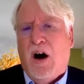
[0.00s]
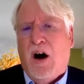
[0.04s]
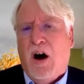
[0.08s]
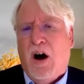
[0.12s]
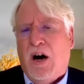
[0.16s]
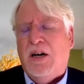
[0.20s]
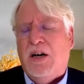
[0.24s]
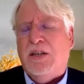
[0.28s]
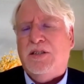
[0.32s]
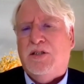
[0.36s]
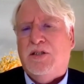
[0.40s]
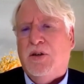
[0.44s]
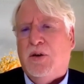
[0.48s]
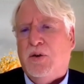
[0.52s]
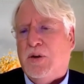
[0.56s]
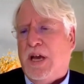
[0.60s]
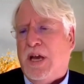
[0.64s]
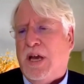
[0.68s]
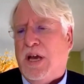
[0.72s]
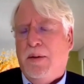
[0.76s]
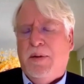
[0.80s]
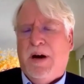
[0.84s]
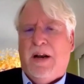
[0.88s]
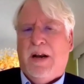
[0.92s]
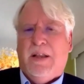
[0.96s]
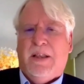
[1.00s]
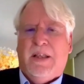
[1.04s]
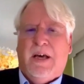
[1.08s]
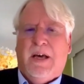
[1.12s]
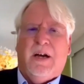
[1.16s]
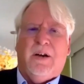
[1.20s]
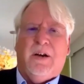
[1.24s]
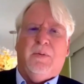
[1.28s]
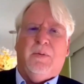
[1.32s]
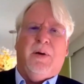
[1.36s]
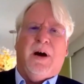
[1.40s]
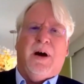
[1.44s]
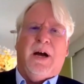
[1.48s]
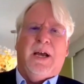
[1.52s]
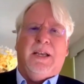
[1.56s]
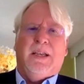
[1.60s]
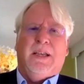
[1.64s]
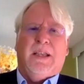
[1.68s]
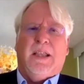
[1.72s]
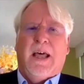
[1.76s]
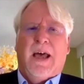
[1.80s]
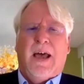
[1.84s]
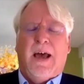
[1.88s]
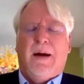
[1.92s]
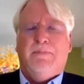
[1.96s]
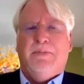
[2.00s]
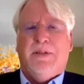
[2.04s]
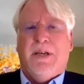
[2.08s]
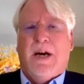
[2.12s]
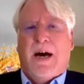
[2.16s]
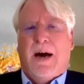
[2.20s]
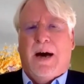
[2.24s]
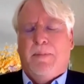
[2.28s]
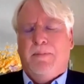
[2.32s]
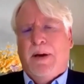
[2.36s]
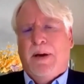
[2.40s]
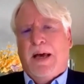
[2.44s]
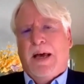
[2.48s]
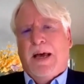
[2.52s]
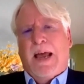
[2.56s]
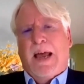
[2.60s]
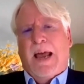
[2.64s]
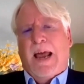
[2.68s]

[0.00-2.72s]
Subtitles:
also came out of the Hunter Biden laptop.